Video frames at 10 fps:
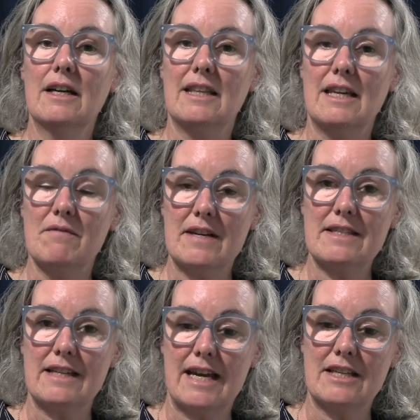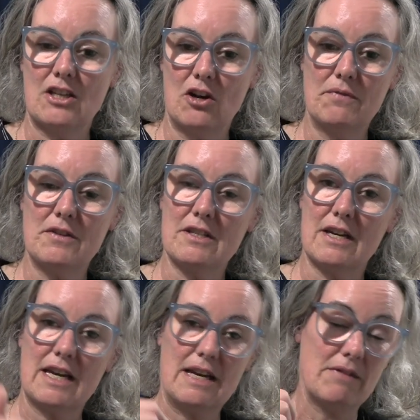the investigating
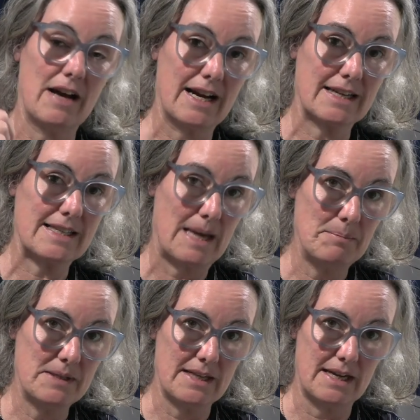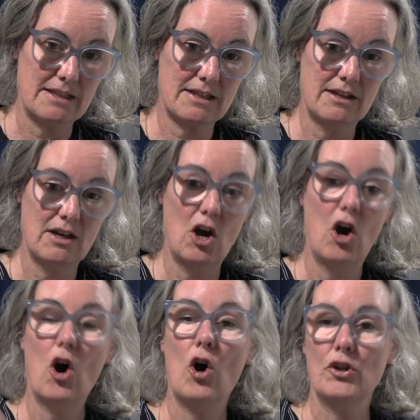officer either accepts it
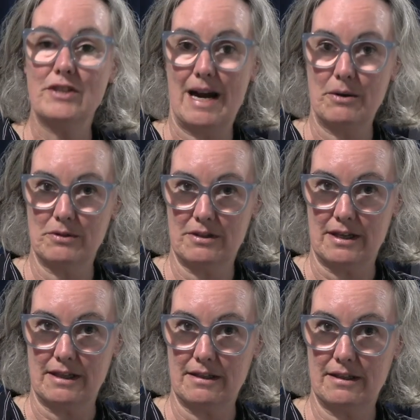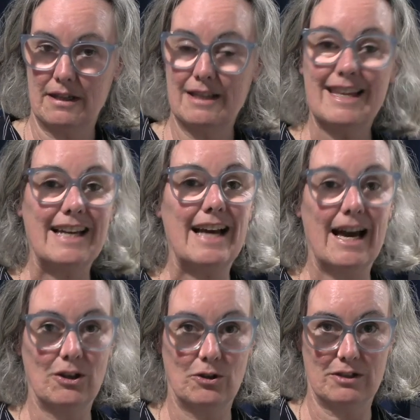or doubts it. They
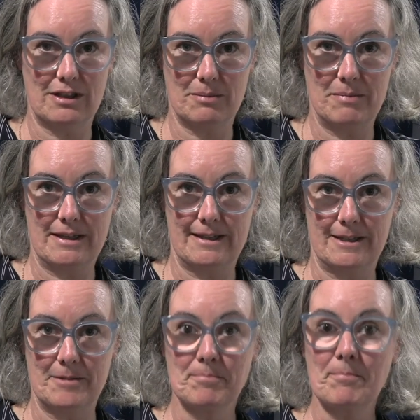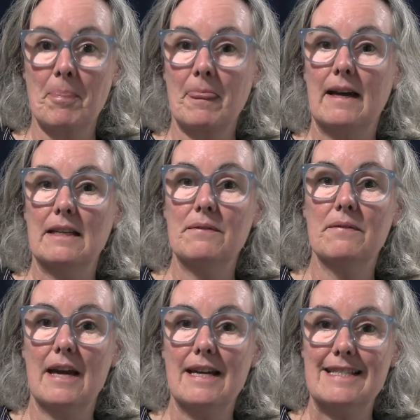cannot dismiss it. And
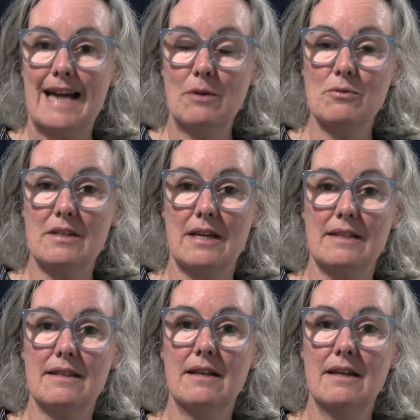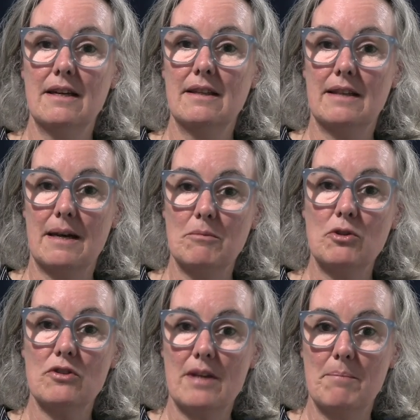if they doubt it, they
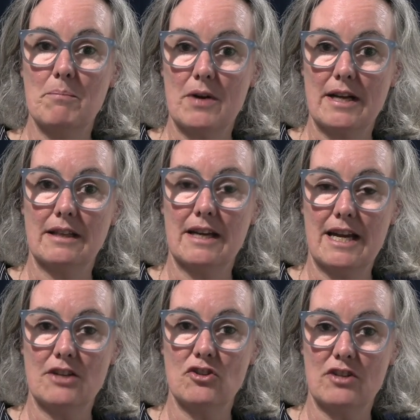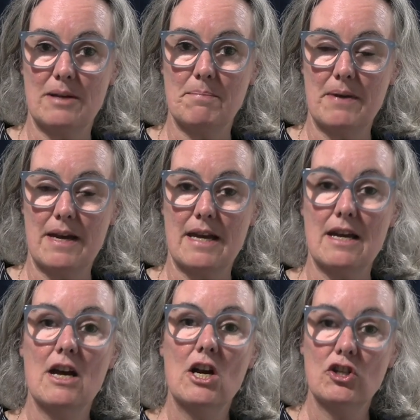must then bring the
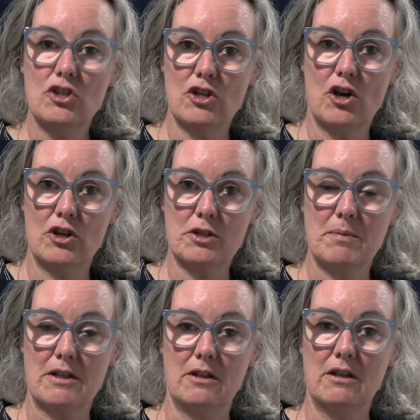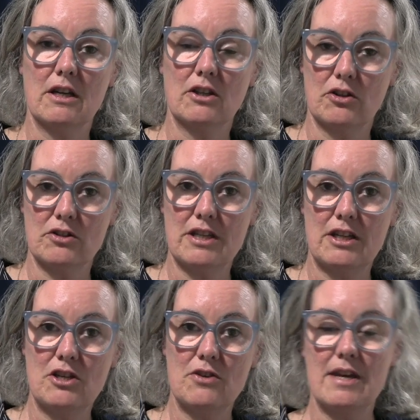HCP to the hospital and
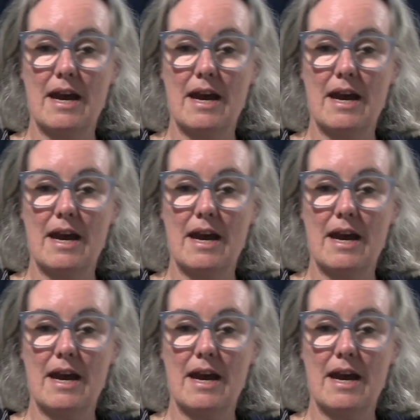continue the